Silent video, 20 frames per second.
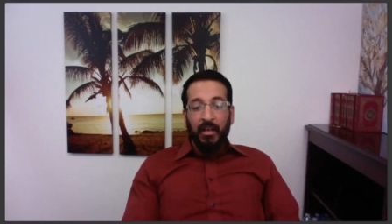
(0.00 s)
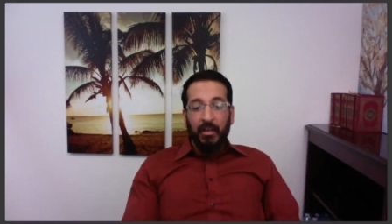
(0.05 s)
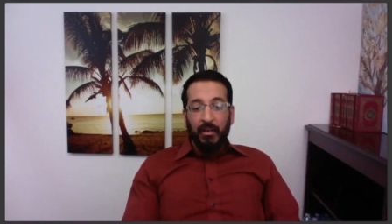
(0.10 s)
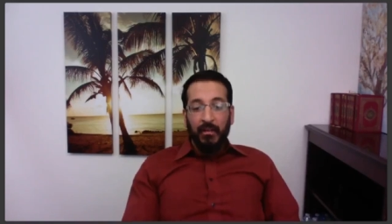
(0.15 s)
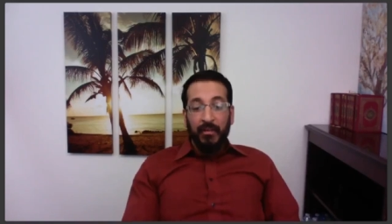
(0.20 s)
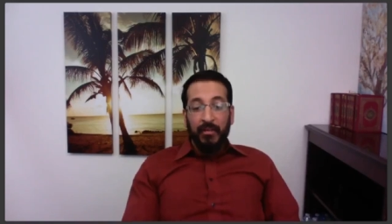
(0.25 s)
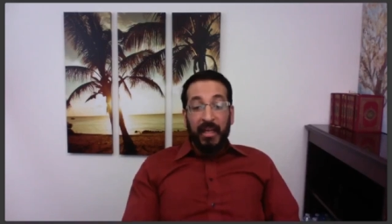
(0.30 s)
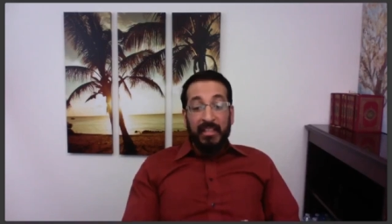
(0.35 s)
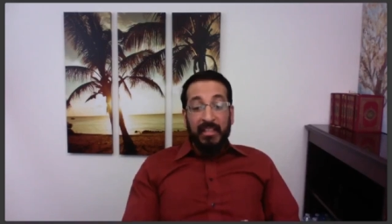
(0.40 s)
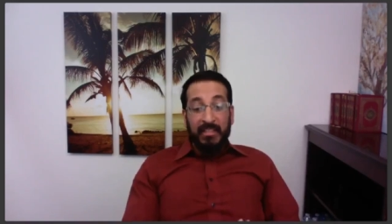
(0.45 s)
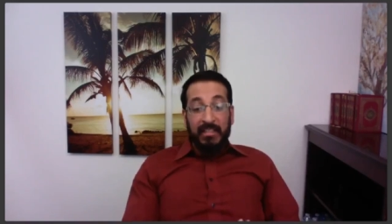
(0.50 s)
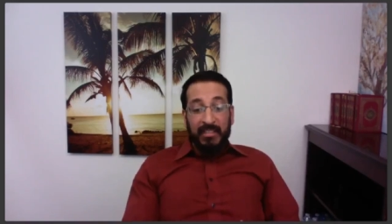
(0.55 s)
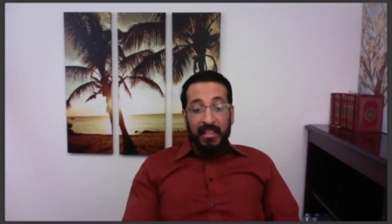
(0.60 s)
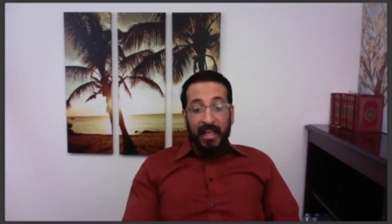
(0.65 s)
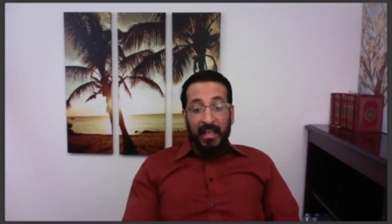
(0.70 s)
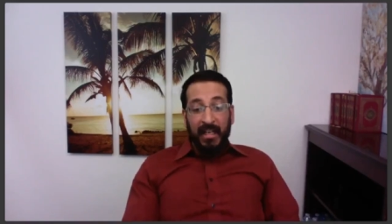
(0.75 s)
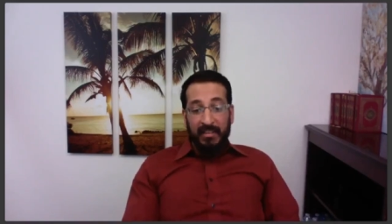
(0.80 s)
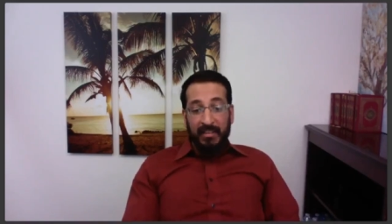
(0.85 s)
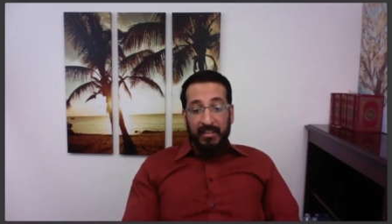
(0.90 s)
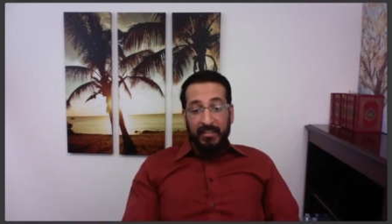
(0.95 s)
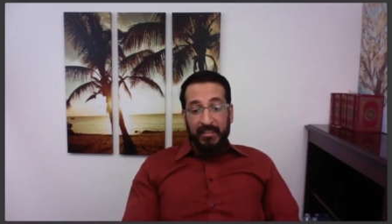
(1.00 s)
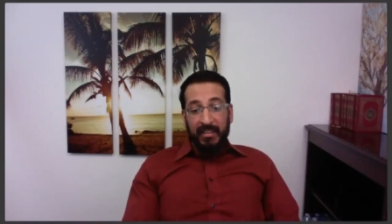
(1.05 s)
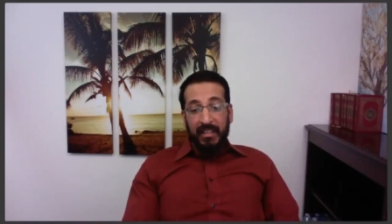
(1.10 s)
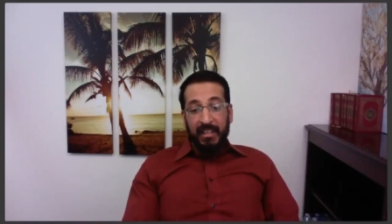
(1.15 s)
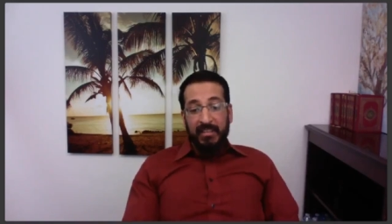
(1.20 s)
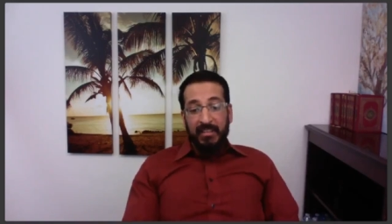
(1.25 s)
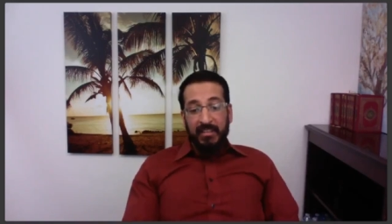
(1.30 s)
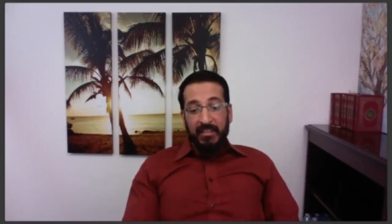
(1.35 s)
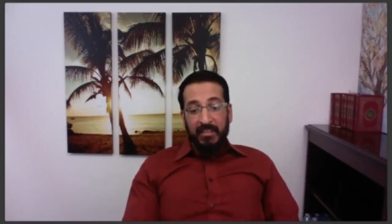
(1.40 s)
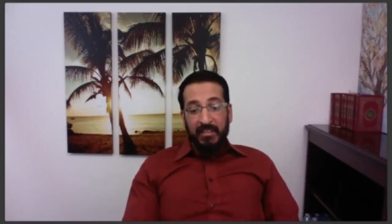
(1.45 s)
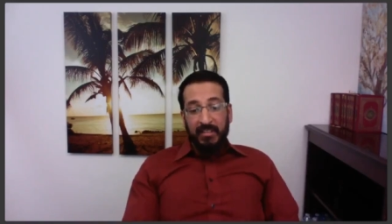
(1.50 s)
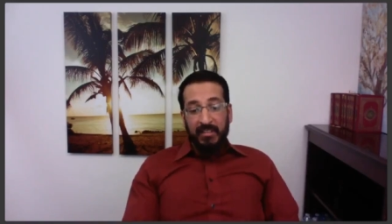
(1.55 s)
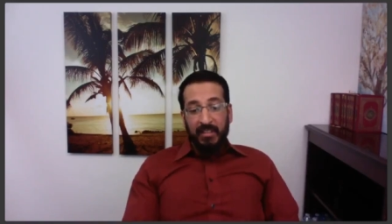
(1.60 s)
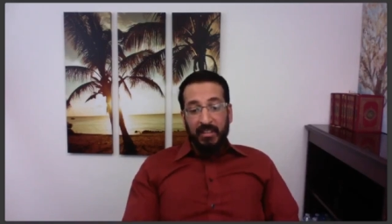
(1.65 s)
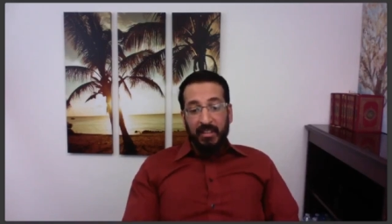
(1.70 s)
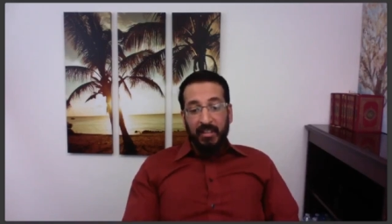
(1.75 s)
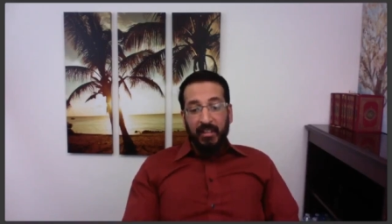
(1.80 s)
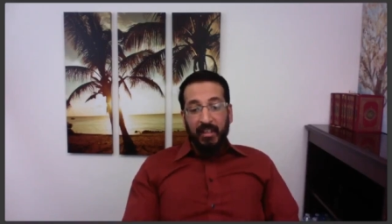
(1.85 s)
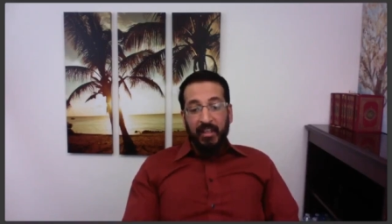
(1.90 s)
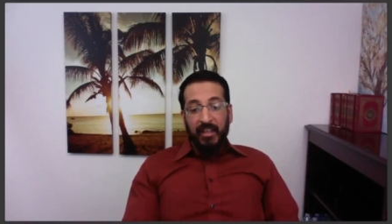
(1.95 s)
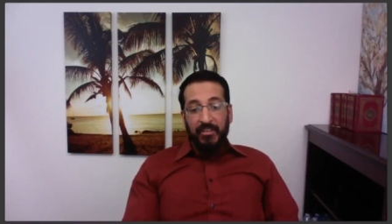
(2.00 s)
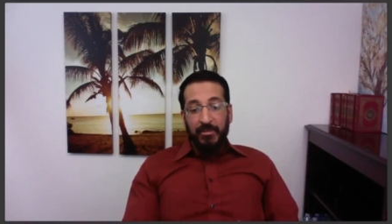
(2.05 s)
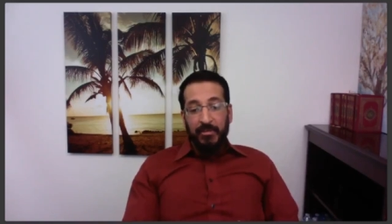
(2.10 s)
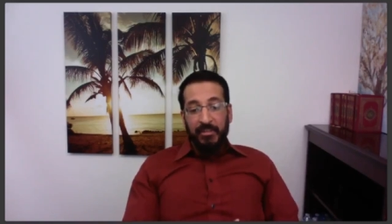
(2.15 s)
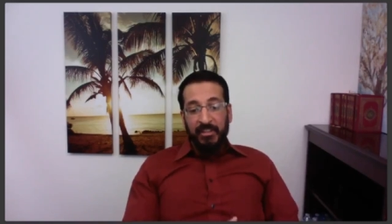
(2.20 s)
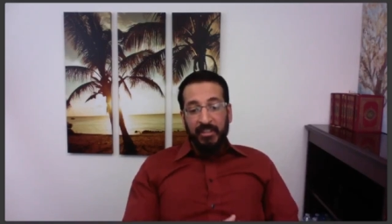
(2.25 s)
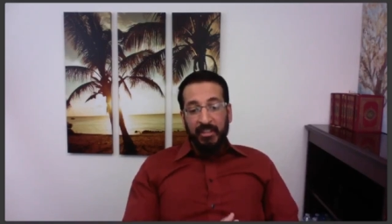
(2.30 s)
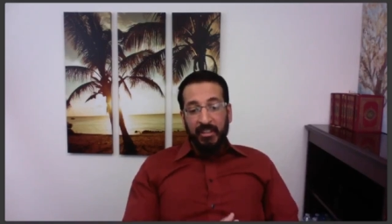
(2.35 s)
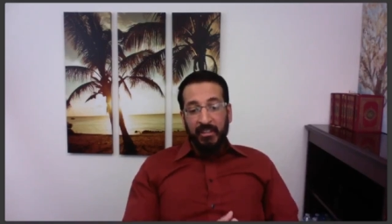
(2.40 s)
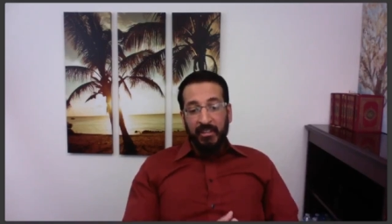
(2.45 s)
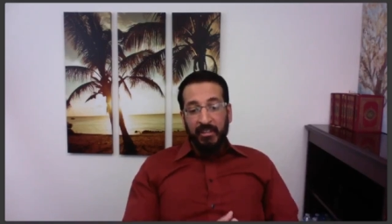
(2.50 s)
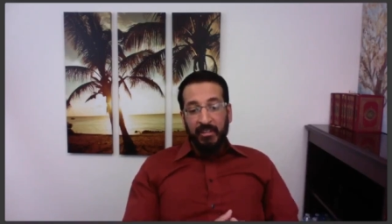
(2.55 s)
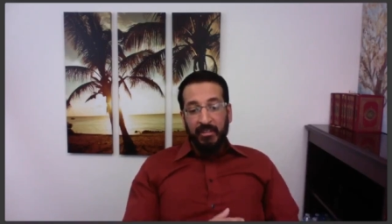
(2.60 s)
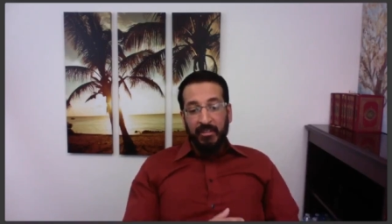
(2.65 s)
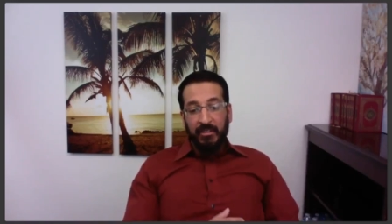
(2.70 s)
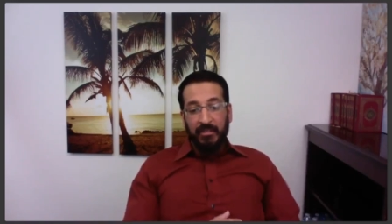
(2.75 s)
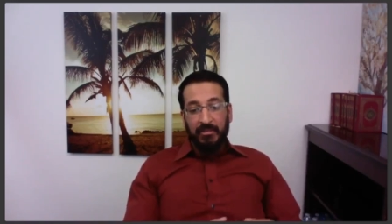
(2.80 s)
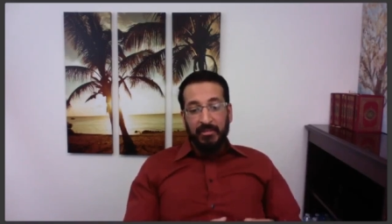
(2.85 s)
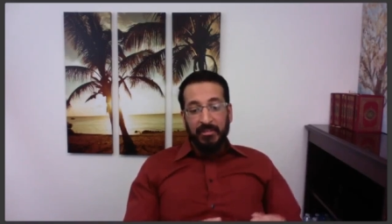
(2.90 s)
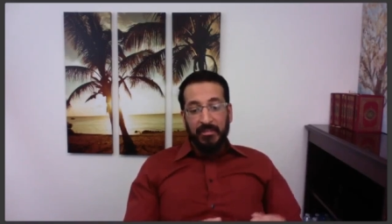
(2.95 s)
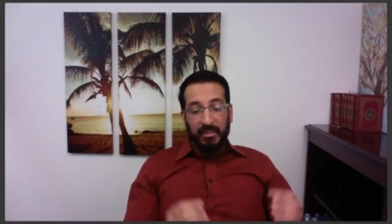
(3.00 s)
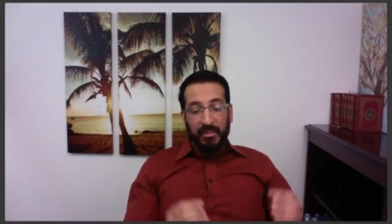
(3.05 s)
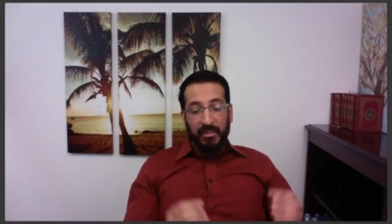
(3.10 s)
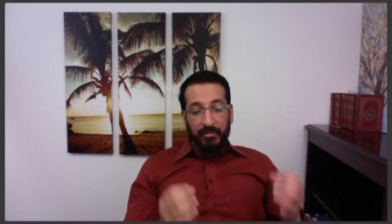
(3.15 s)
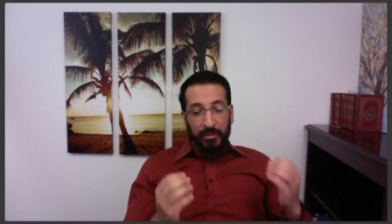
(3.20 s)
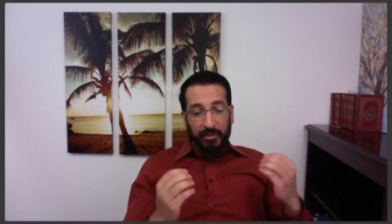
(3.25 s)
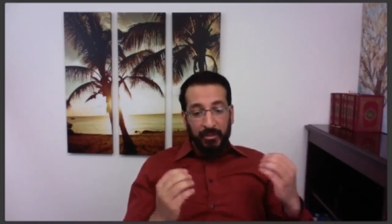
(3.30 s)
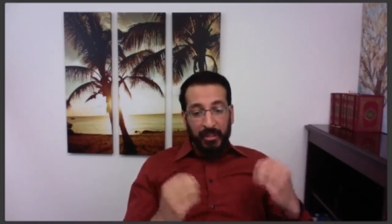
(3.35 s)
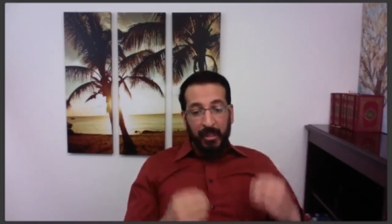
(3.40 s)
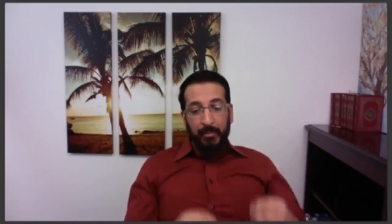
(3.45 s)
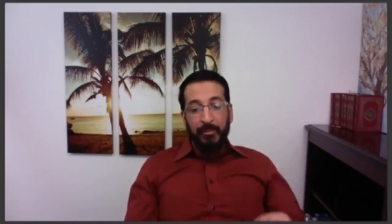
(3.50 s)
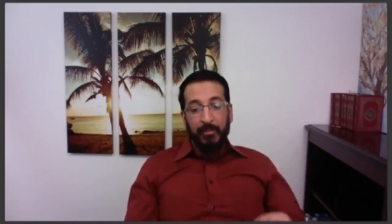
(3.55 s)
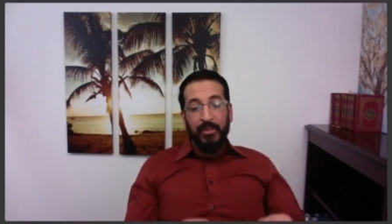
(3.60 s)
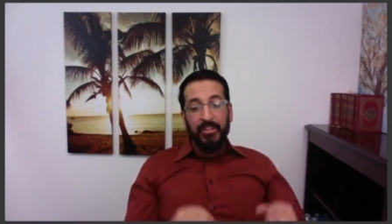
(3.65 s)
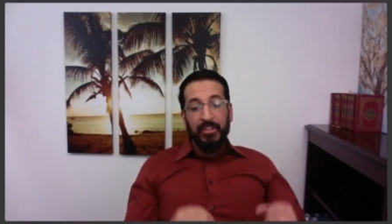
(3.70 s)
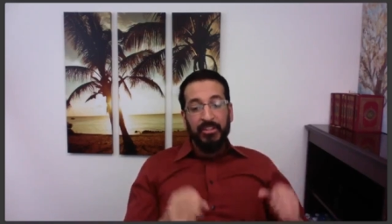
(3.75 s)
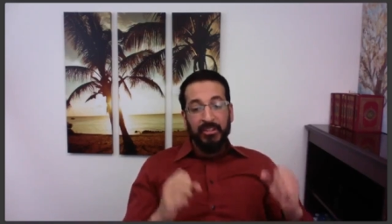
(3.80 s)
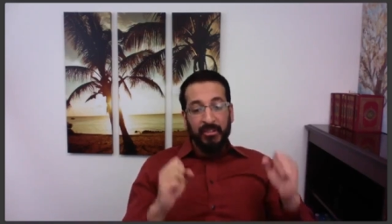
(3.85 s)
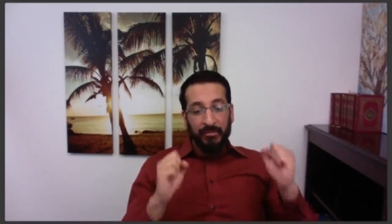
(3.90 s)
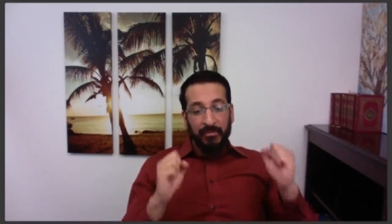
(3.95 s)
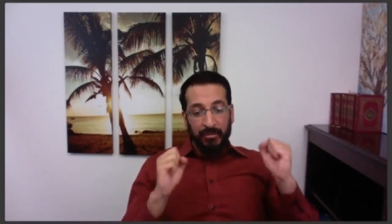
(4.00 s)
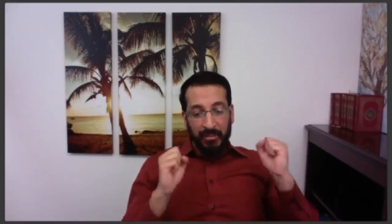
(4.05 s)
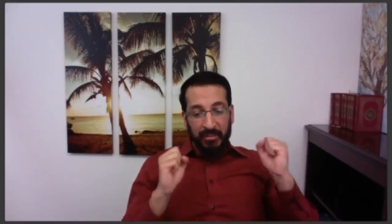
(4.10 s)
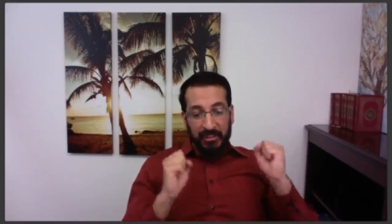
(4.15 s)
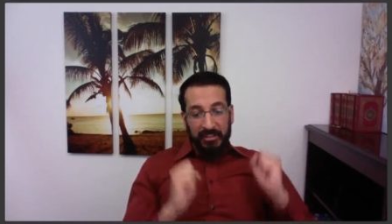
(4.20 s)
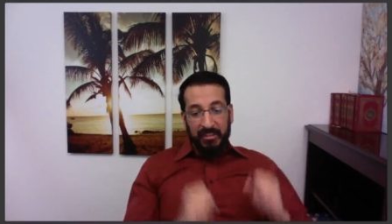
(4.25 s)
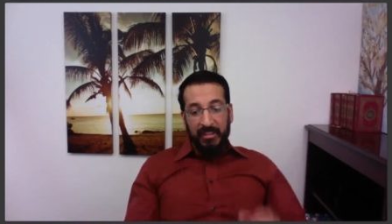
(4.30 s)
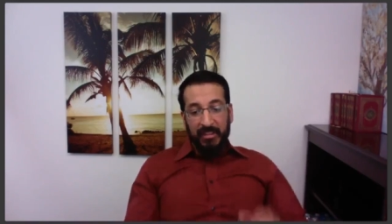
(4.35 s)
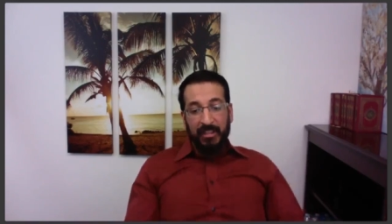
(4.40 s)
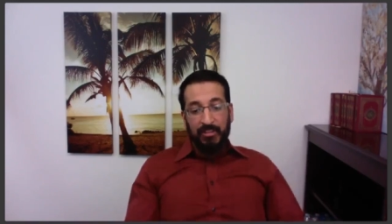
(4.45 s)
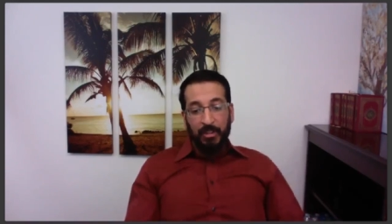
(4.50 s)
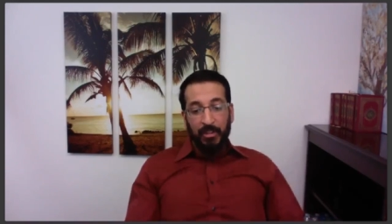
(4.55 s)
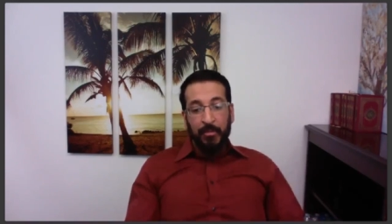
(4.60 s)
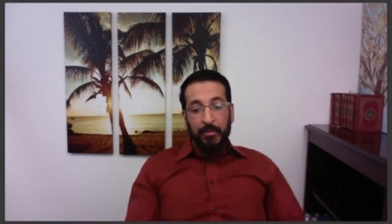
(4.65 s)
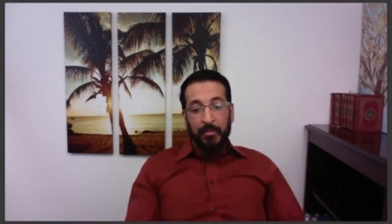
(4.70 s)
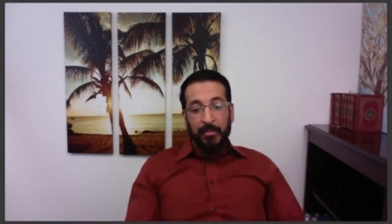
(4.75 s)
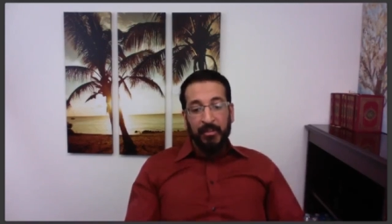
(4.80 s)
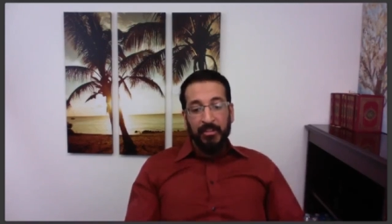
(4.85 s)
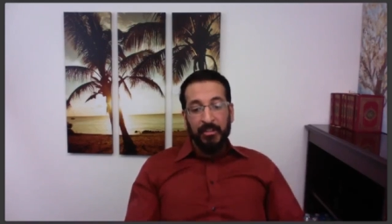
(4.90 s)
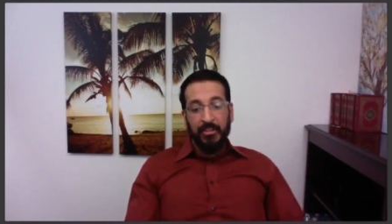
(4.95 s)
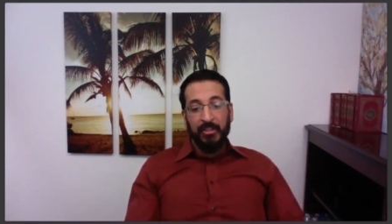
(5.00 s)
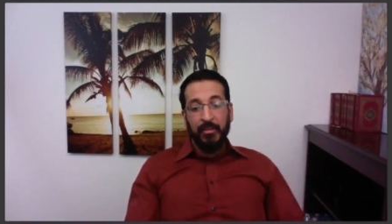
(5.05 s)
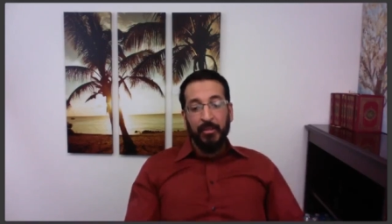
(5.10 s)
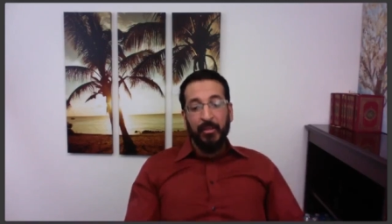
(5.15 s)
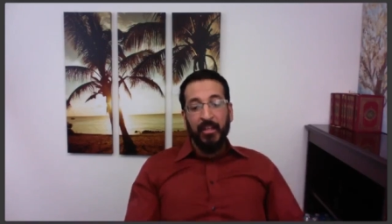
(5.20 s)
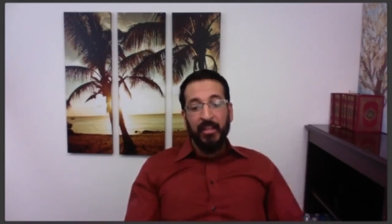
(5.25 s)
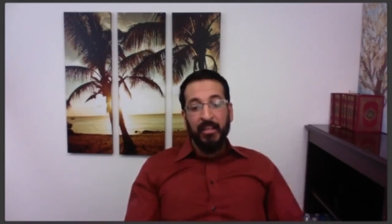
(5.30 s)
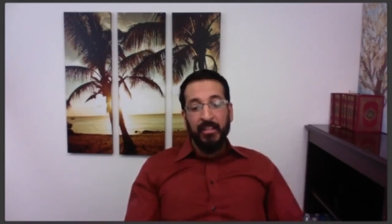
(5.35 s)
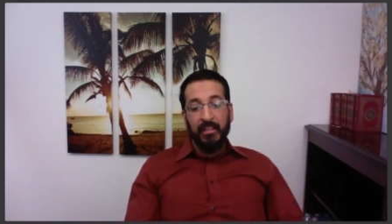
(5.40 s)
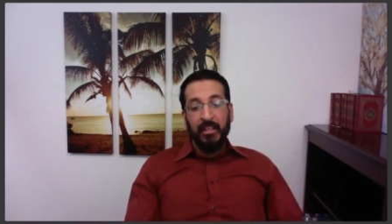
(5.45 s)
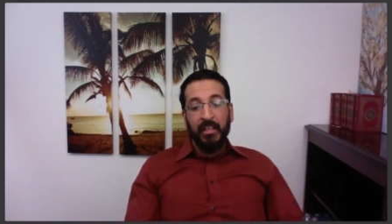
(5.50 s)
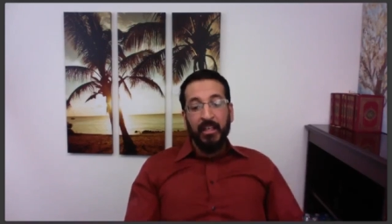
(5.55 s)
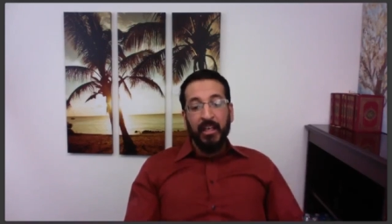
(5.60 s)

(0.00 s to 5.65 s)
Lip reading: That's science. That's Allah Azza wa Jal giving you that mercy of releasing that dopamine to your body.